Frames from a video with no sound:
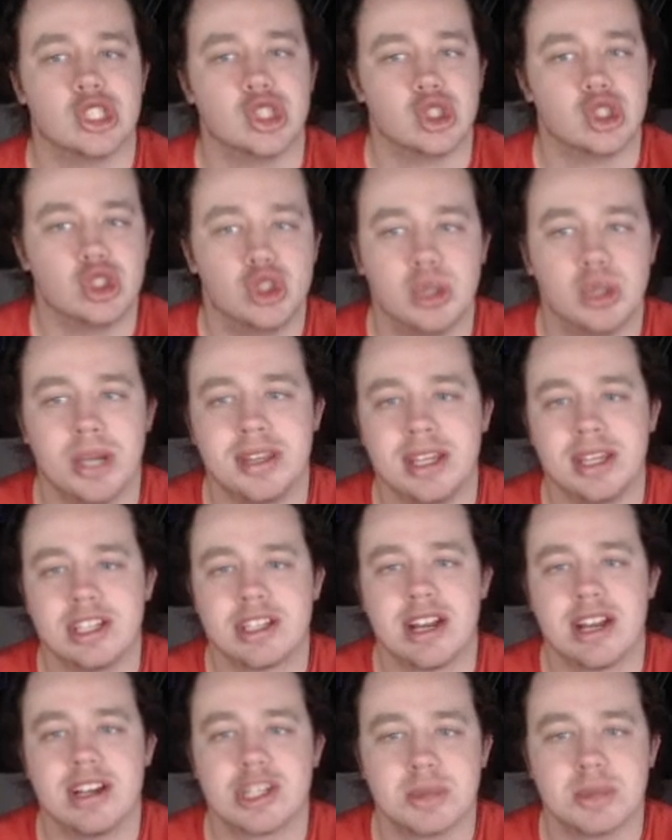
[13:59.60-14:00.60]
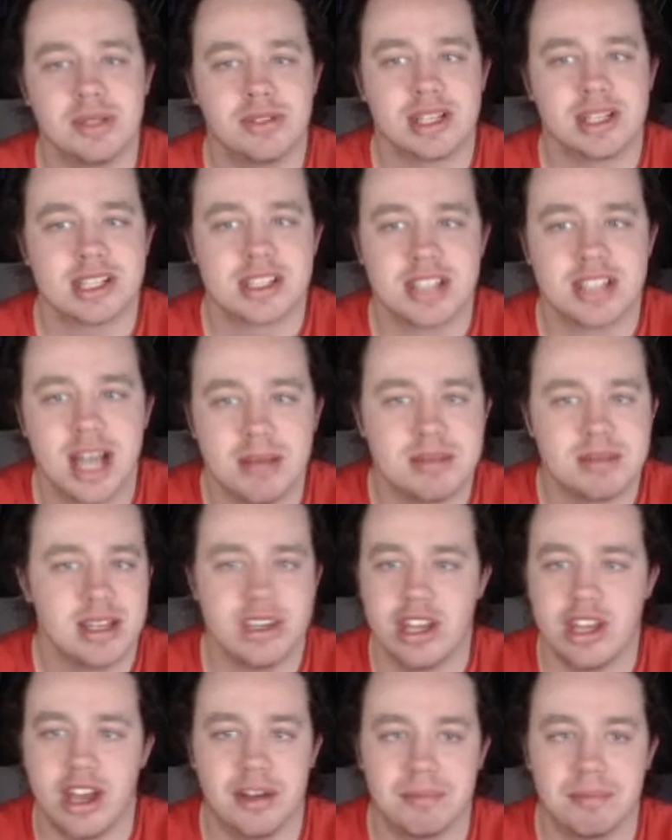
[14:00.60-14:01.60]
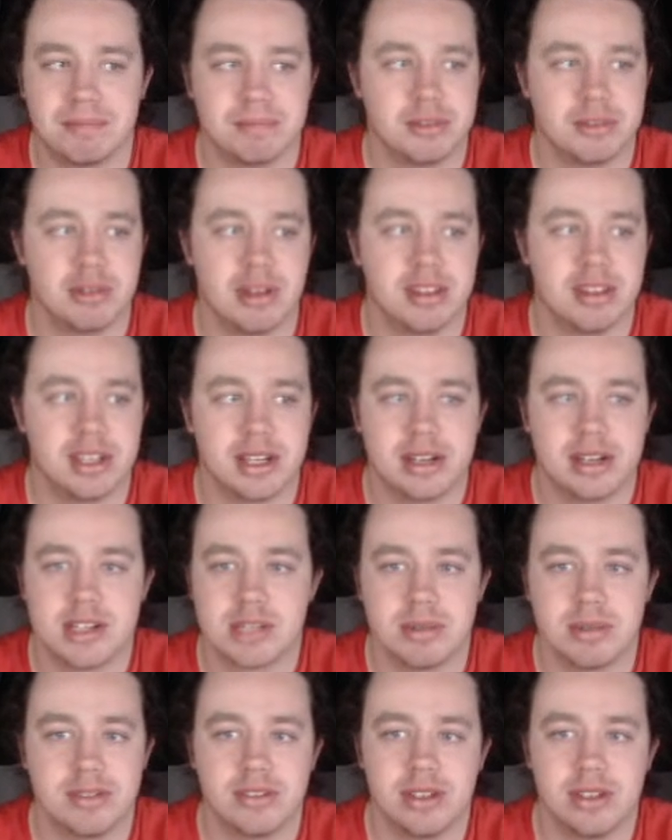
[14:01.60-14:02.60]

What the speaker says: Do I think Garrett Smithley gets top 10? No. Do I think Garrett Smithley